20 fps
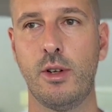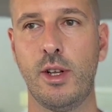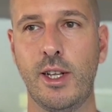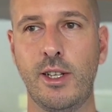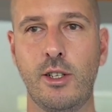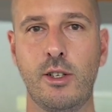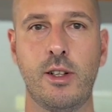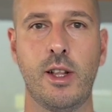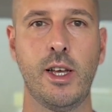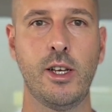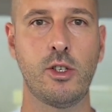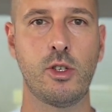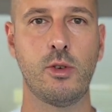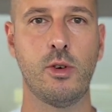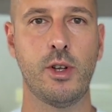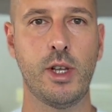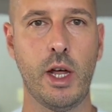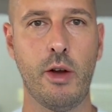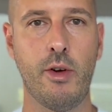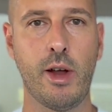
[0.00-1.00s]
legislation
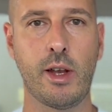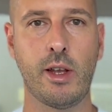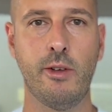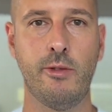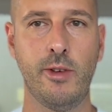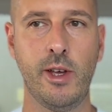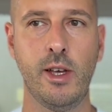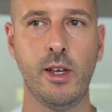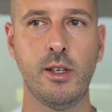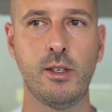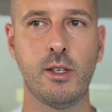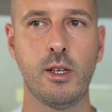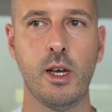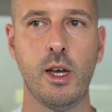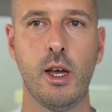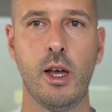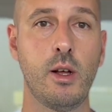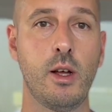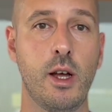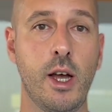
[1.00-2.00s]
or directive is,
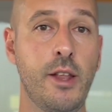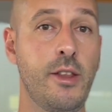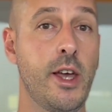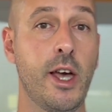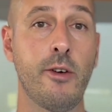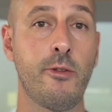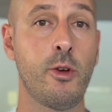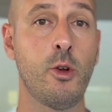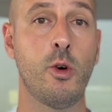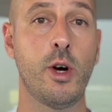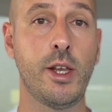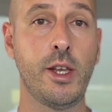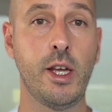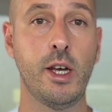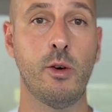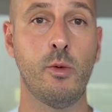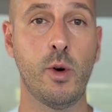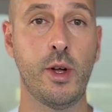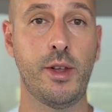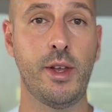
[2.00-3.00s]
and they have no
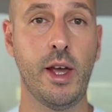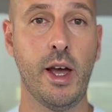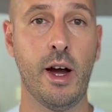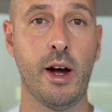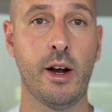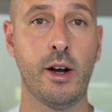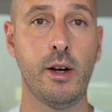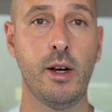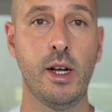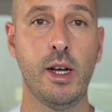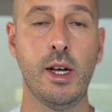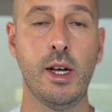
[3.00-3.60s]
idea what they are,